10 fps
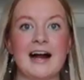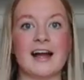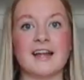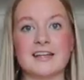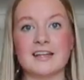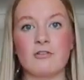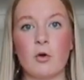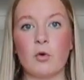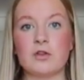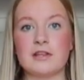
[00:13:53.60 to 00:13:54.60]
And here are
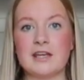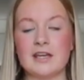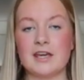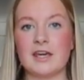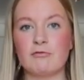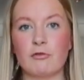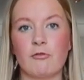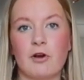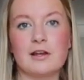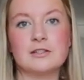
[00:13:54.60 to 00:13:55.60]
what the River
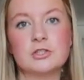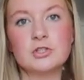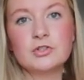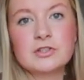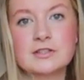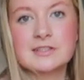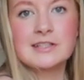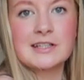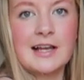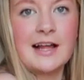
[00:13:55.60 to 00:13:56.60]
Island shorts look